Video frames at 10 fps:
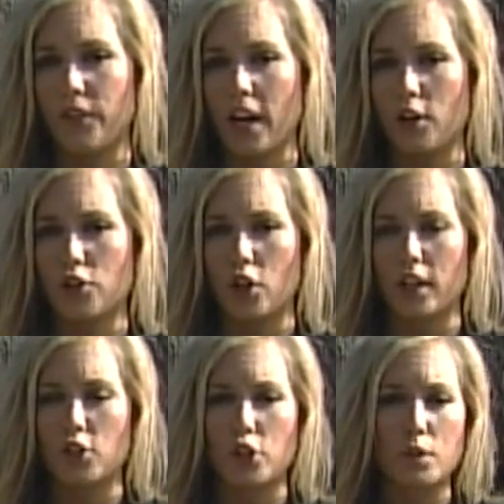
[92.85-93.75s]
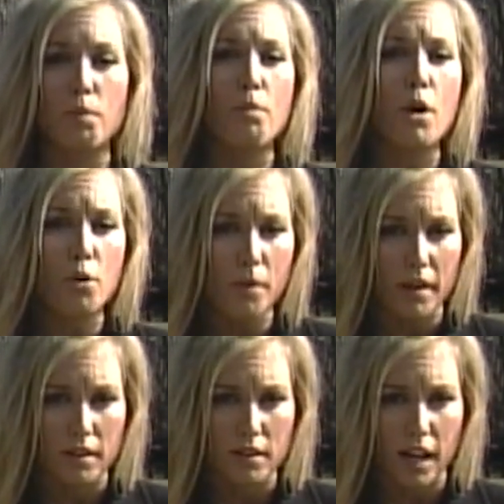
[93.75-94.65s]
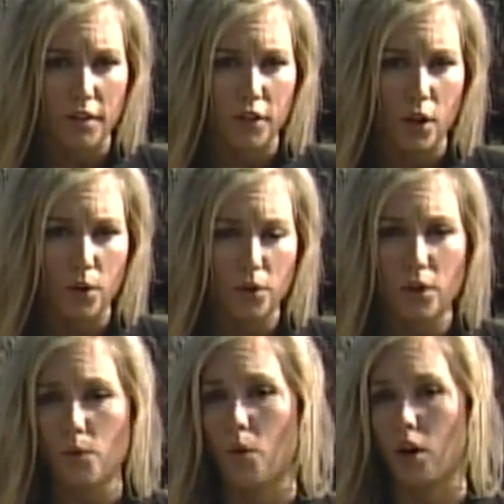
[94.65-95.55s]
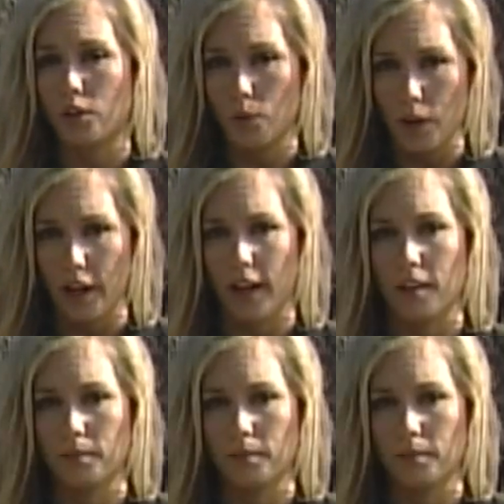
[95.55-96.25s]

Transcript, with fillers: fire started just moments after the owner walked away.